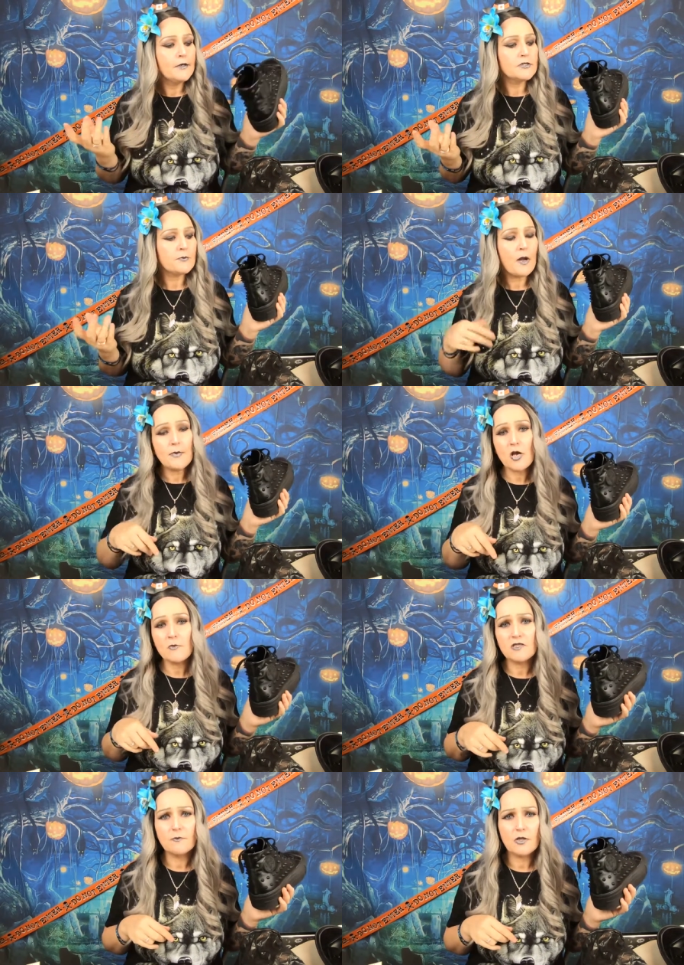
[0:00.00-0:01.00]
So put the
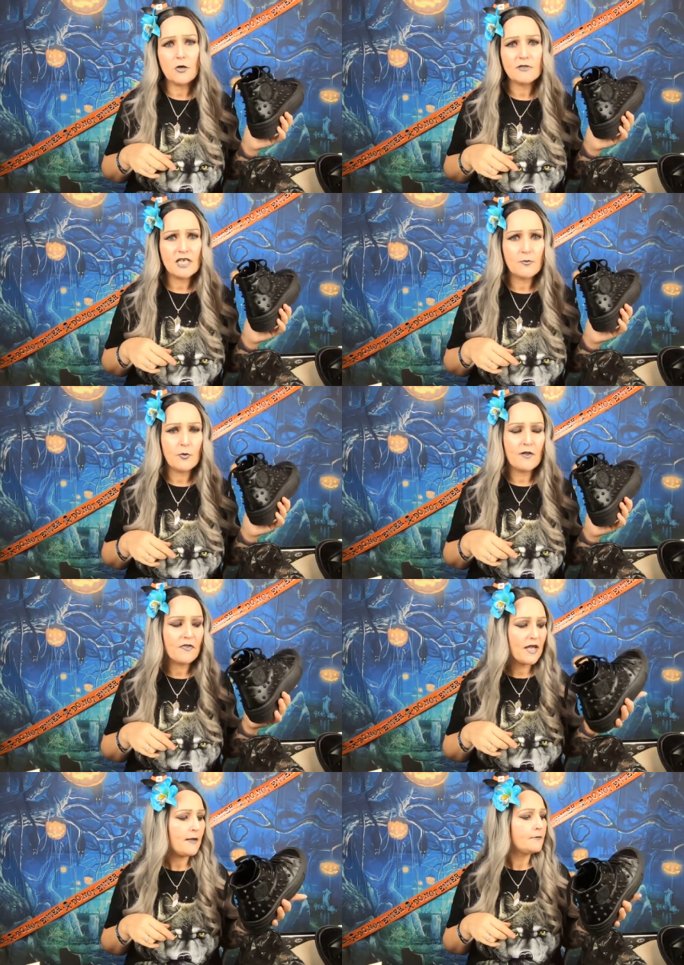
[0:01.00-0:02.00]
comments on below and tell me what you
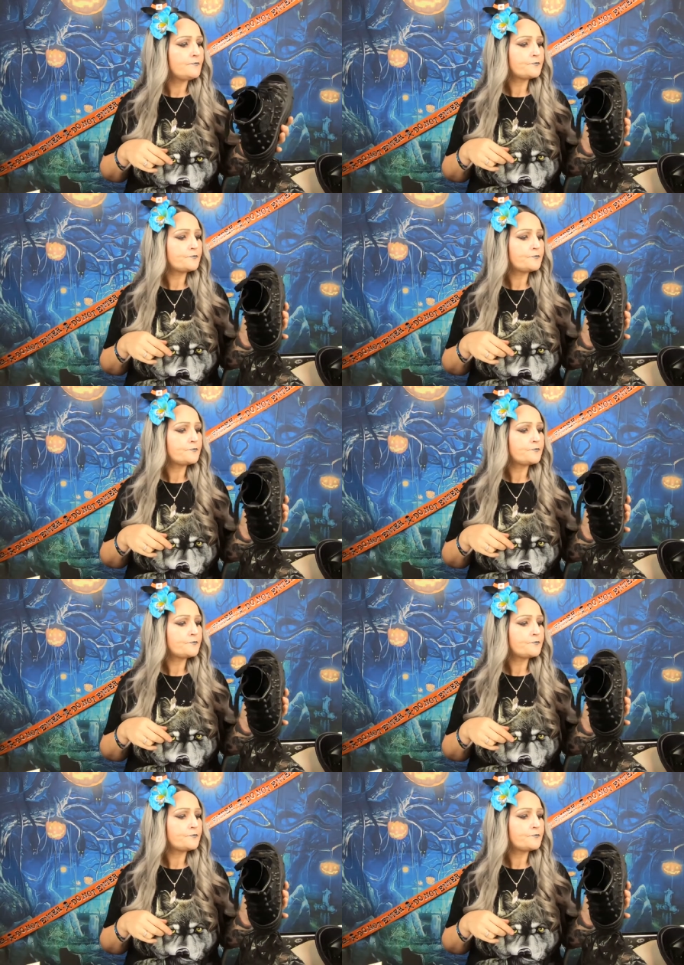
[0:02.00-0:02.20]
think.